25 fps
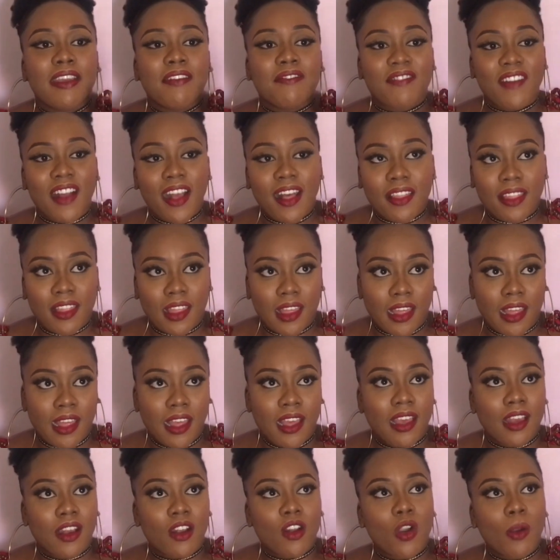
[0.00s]
Rather,
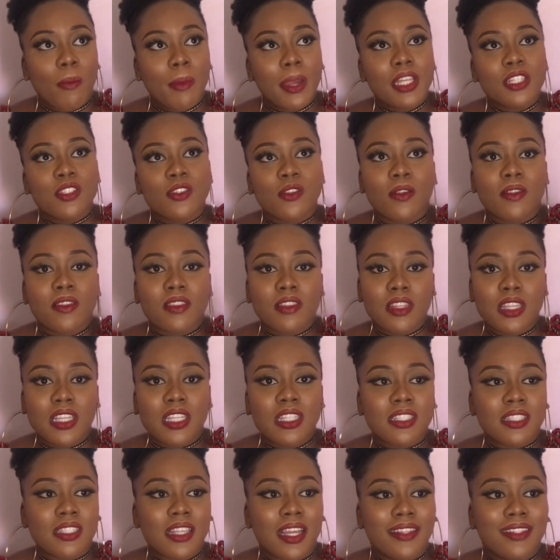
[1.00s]
comment on
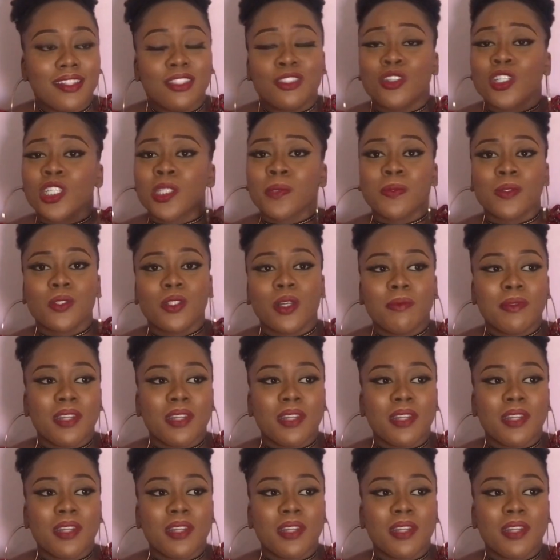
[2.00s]
things that they just put up